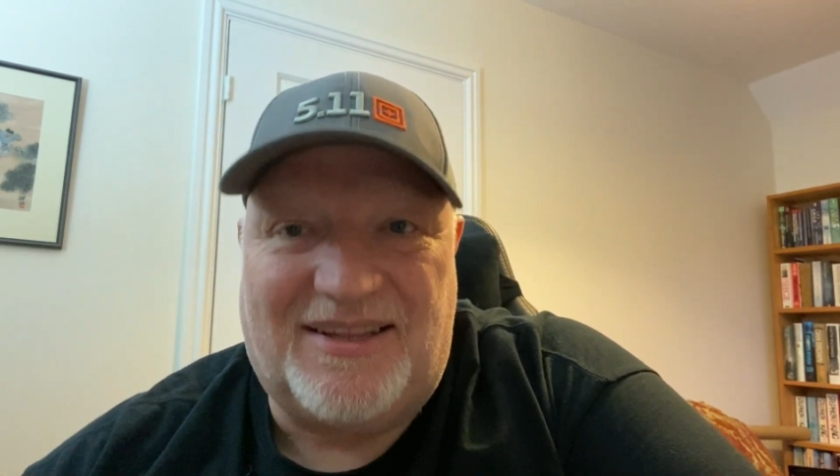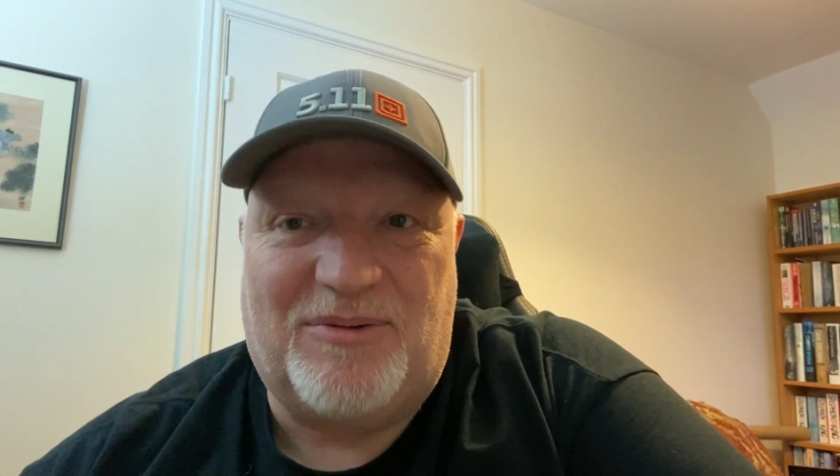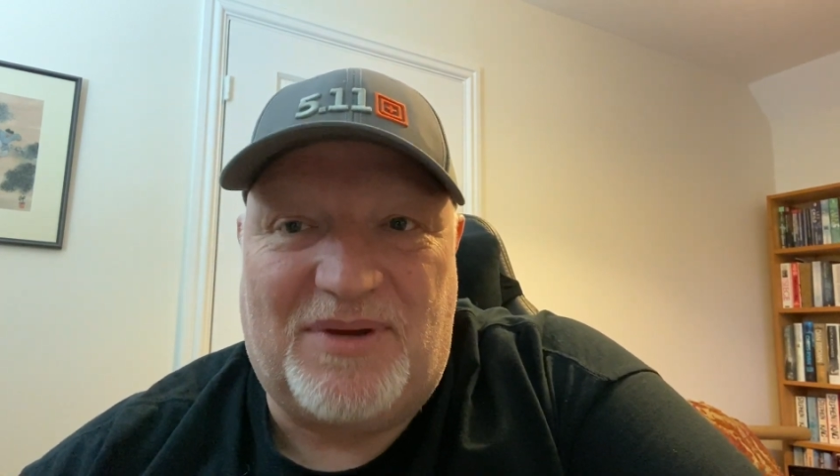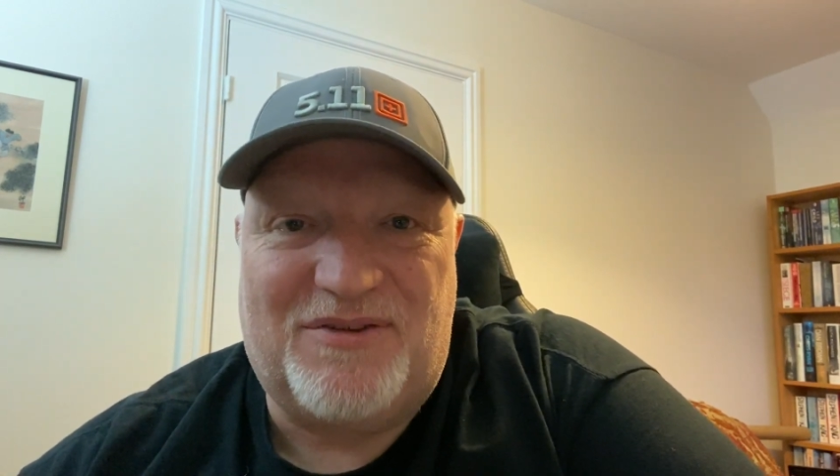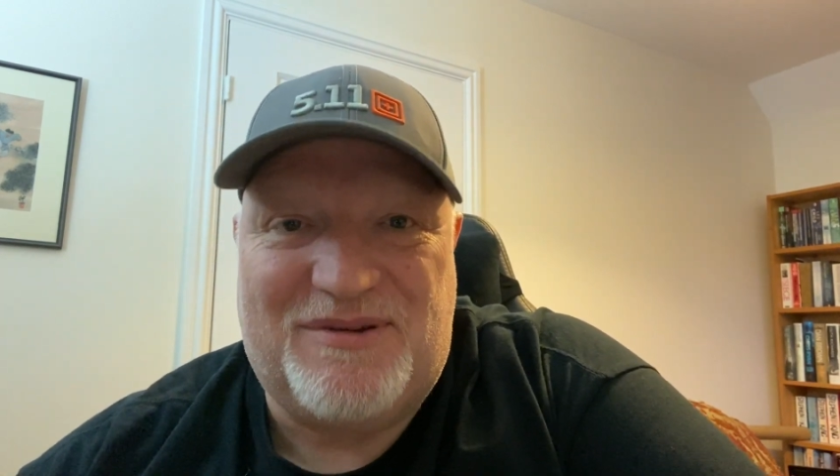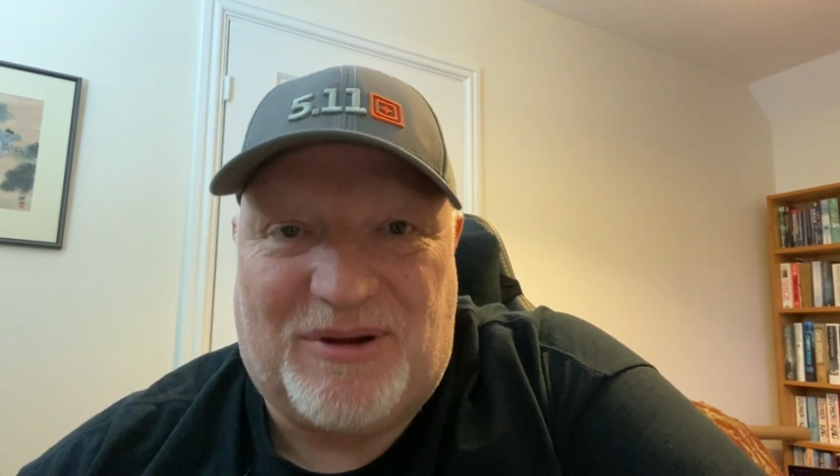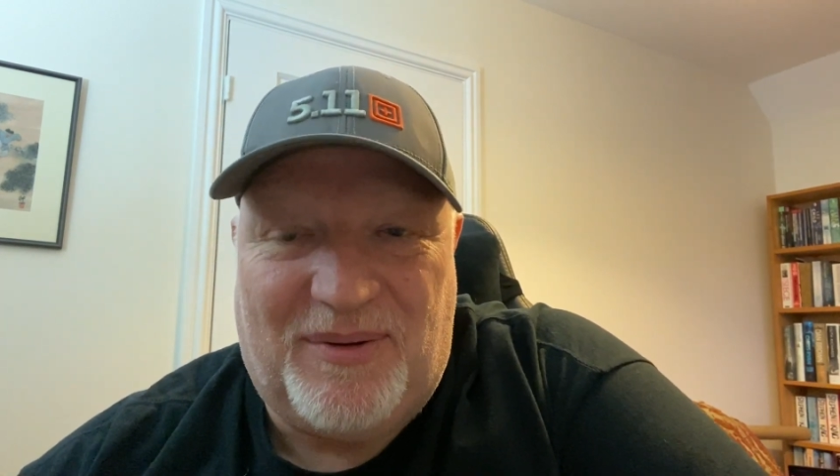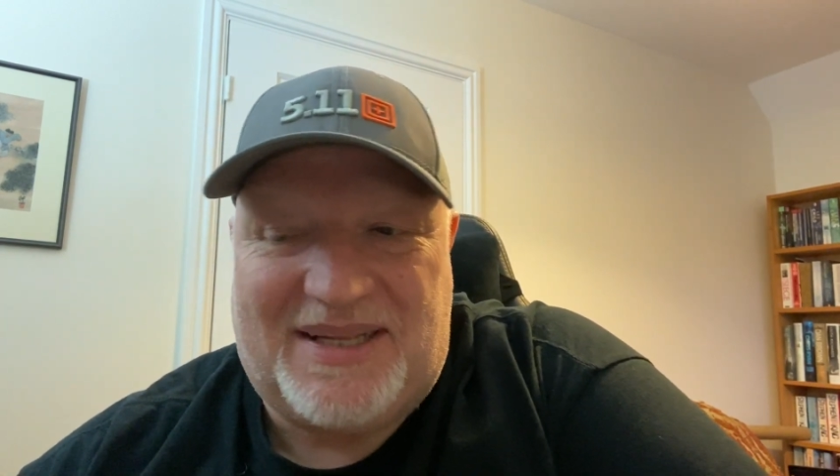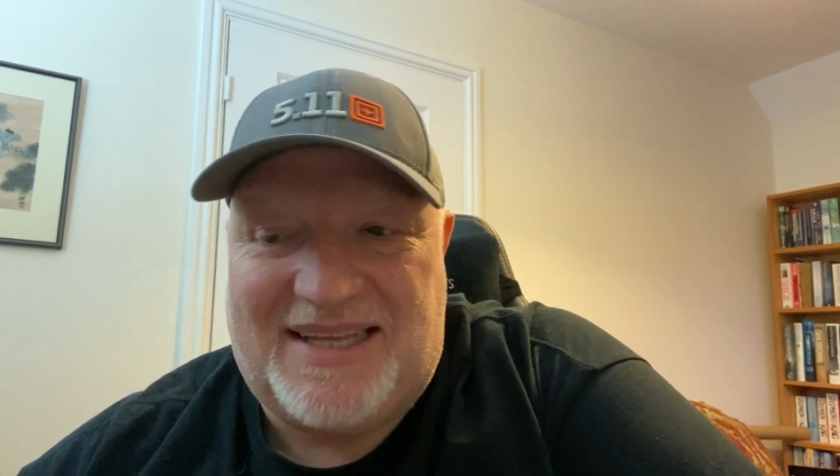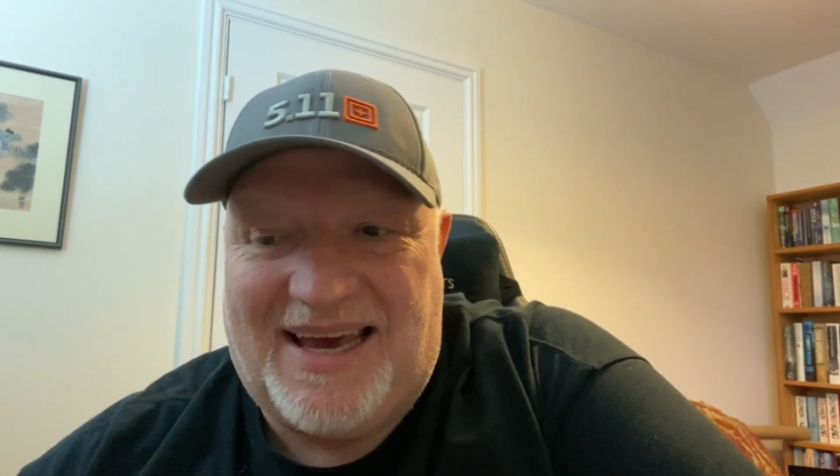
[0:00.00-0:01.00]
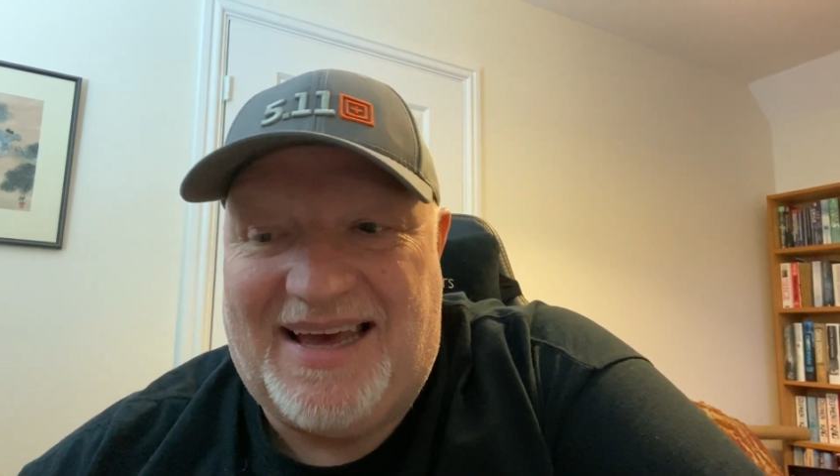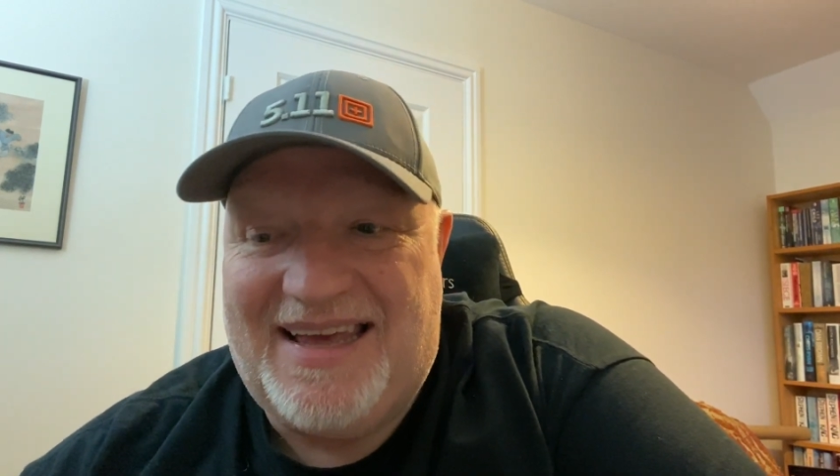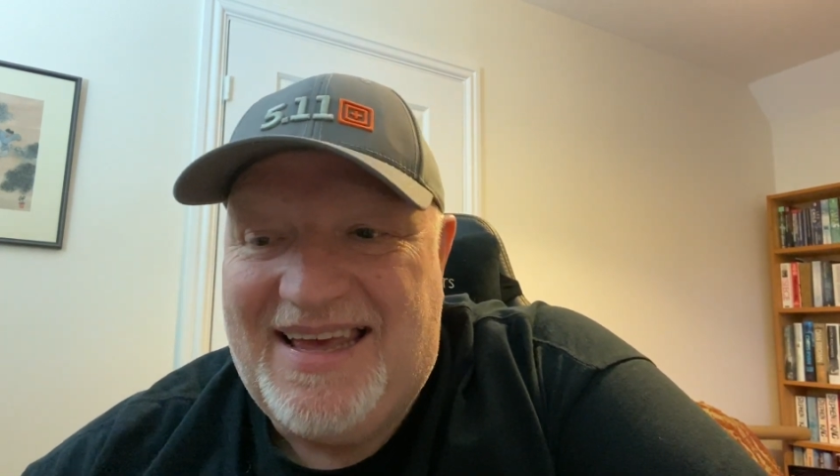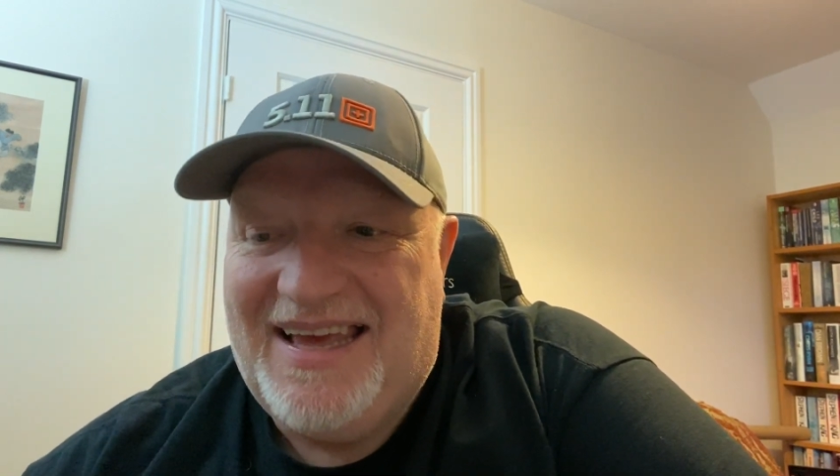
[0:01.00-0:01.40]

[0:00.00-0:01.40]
there'll be a few quid there.